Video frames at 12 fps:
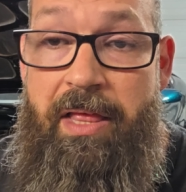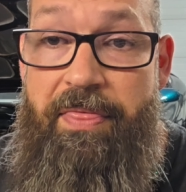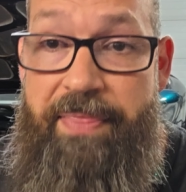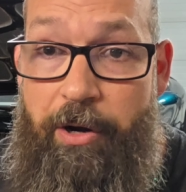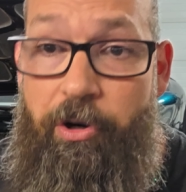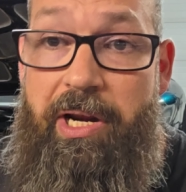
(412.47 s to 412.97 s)

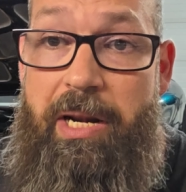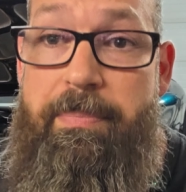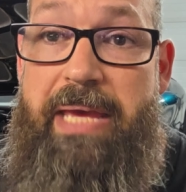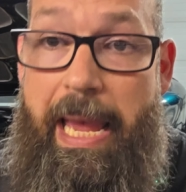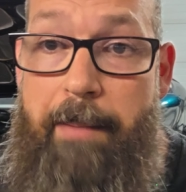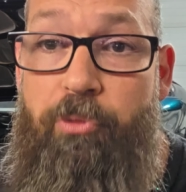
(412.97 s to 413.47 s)
they're going to
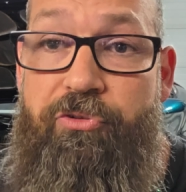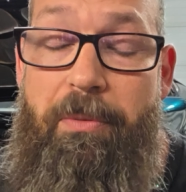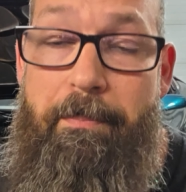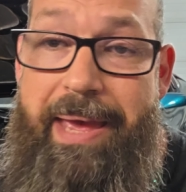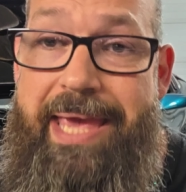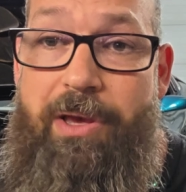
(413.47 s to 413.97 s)
be able to
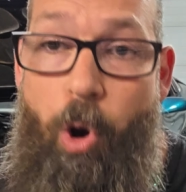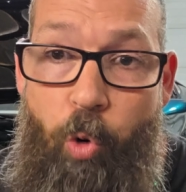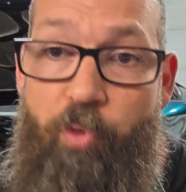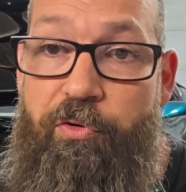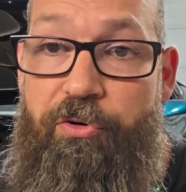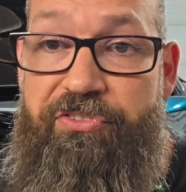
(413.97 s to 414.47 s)
make
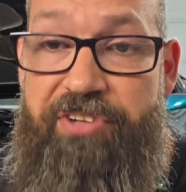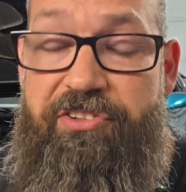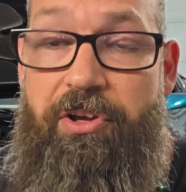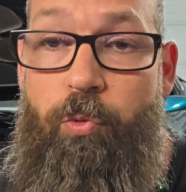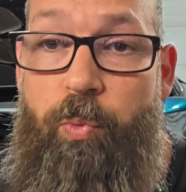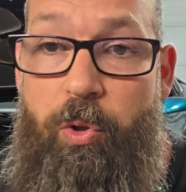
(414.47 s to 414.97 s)
over
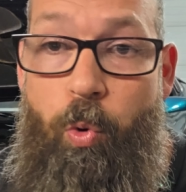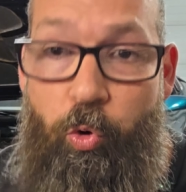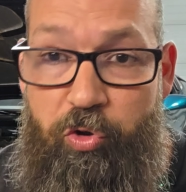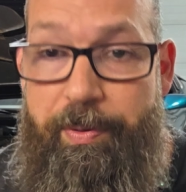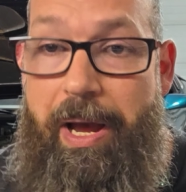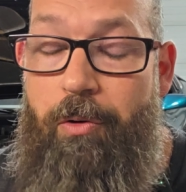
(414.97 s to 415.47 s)
600 wheel
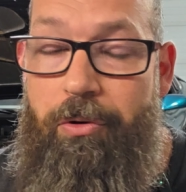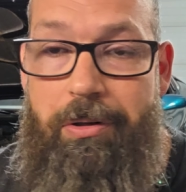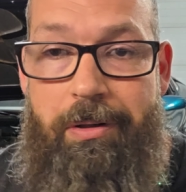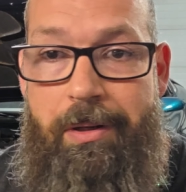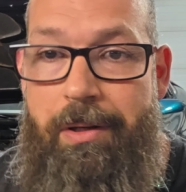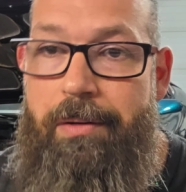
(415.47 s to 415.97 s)

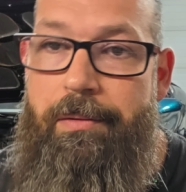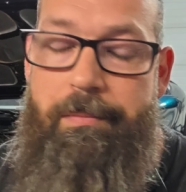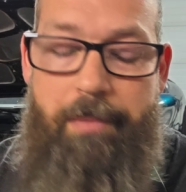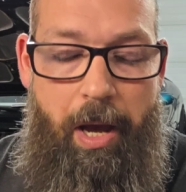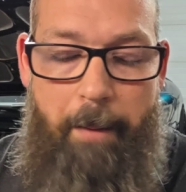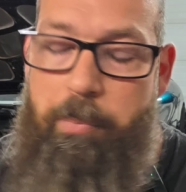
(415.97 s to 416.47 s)
horsepower,
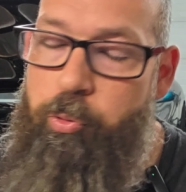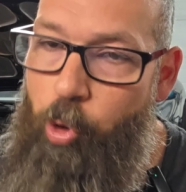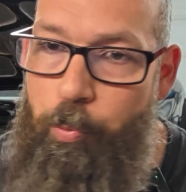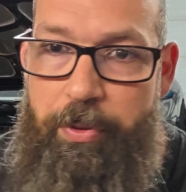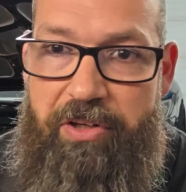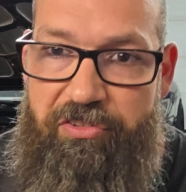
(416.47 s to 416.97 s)

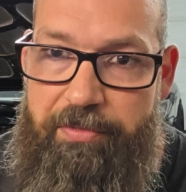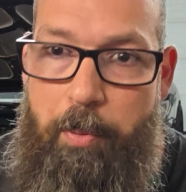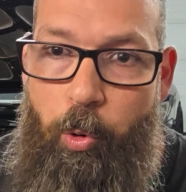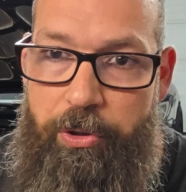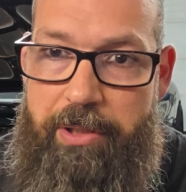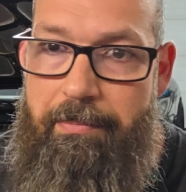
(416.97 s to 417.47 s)
appropriate
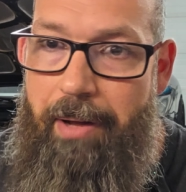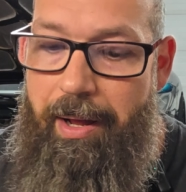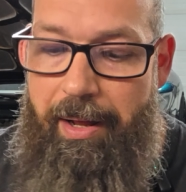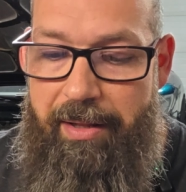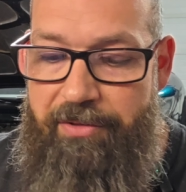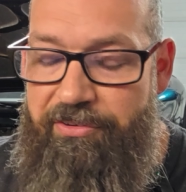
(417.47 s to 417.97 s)
supporting
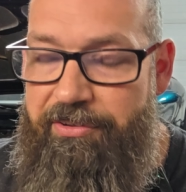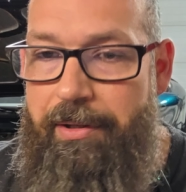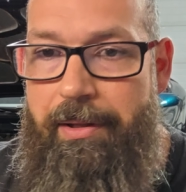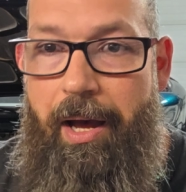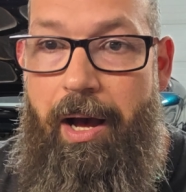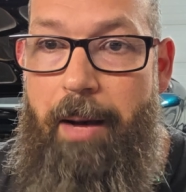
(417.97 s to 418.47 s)
mods,
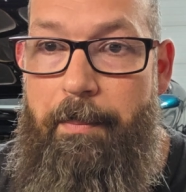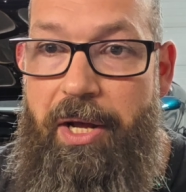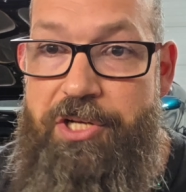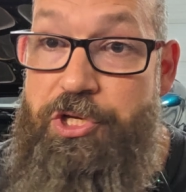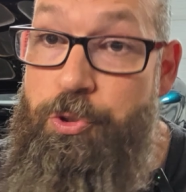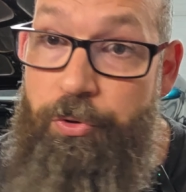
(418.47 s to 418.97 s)

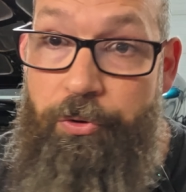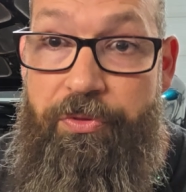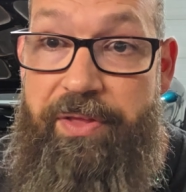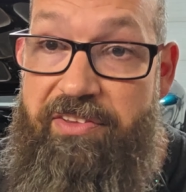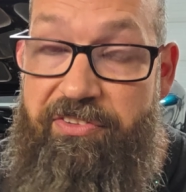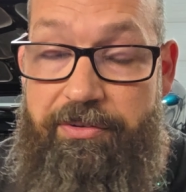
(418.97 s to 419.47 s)
a tuner
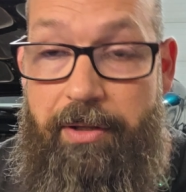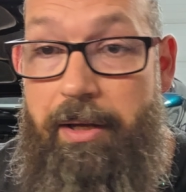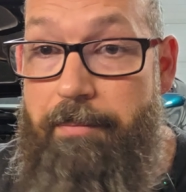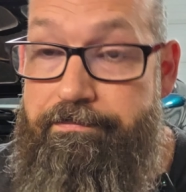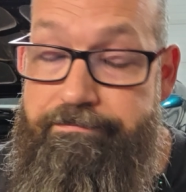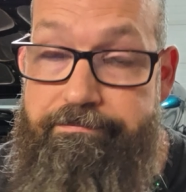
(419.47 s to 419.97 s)
that's going